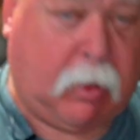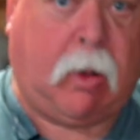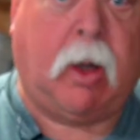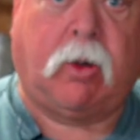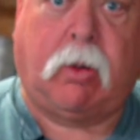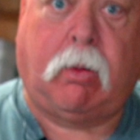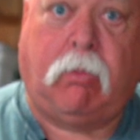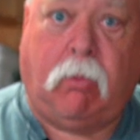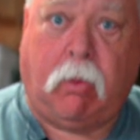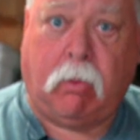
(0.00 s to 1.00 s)
it's
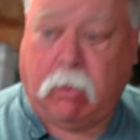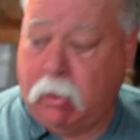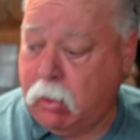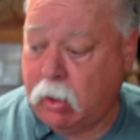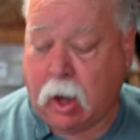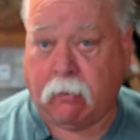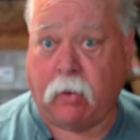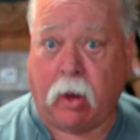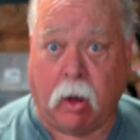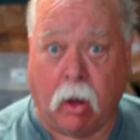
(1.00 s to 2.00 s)
not
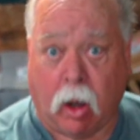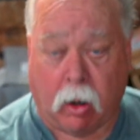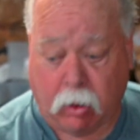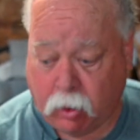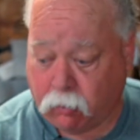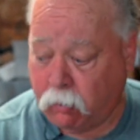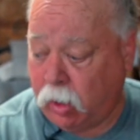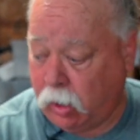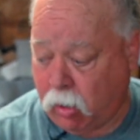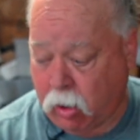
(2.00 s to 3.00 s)
very good. It's
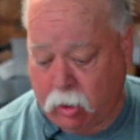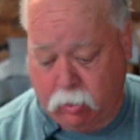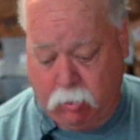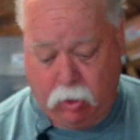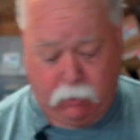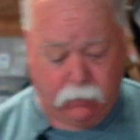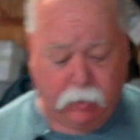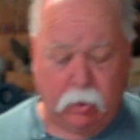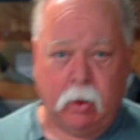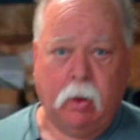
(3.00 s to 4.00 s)
really hard to move.
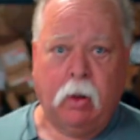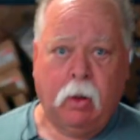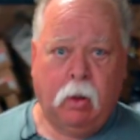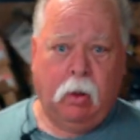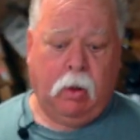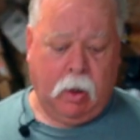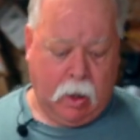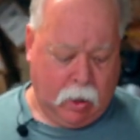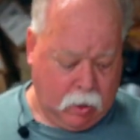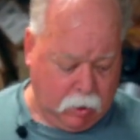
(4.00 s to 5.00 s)

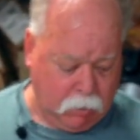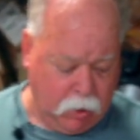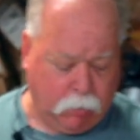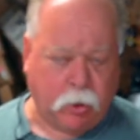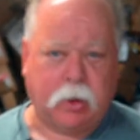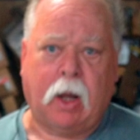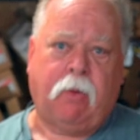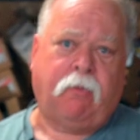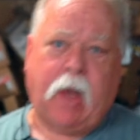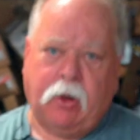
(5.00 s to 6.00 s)
And I mean, you put that in
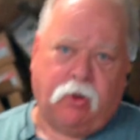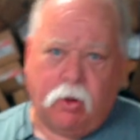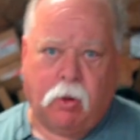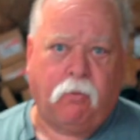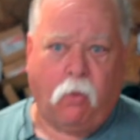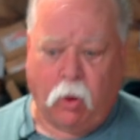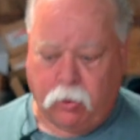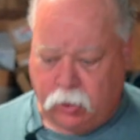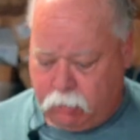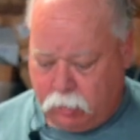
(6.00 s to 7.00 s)
a vise, you can
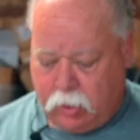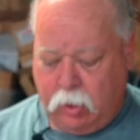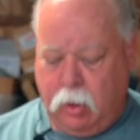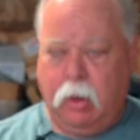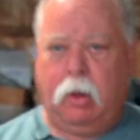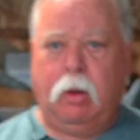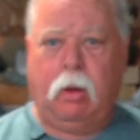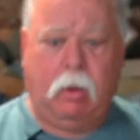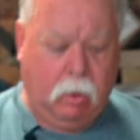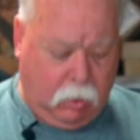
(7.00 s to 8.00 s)
force it, but
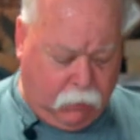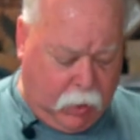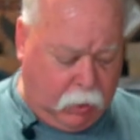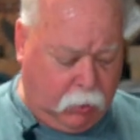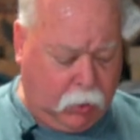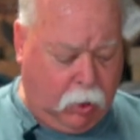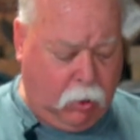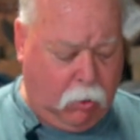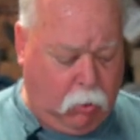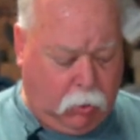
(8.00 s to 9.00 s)
if I can sit
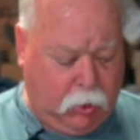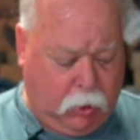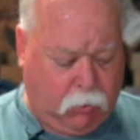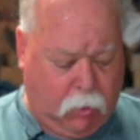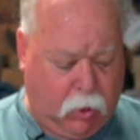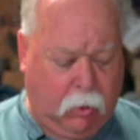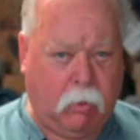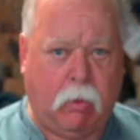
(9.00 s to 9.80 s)
here and hold this one